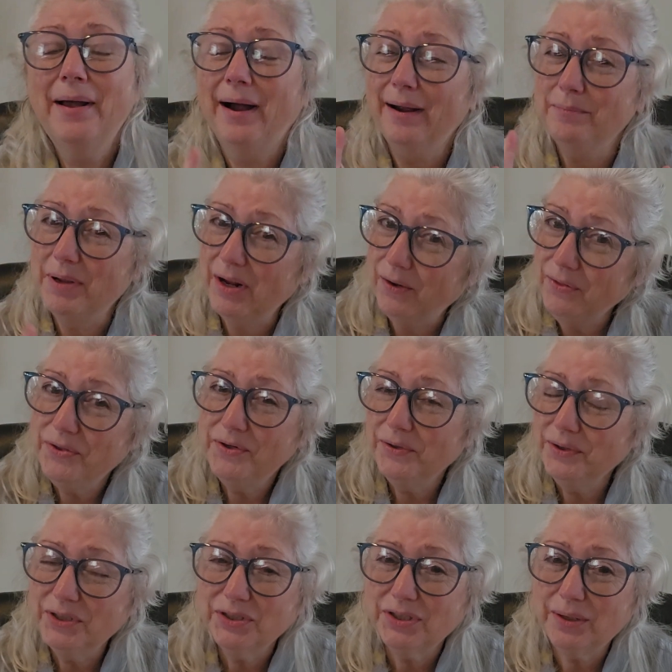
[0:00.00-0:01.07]
I'm healthier
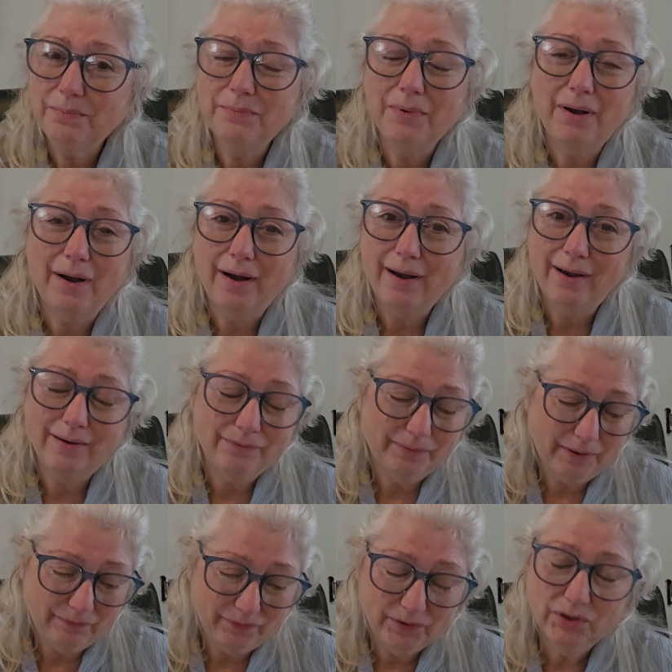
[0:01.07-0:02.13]
because I've
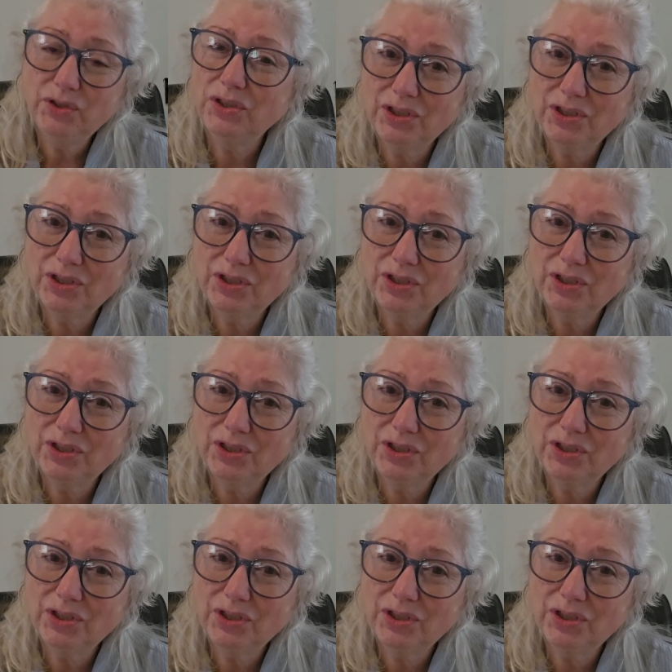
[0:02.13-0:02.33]
reversed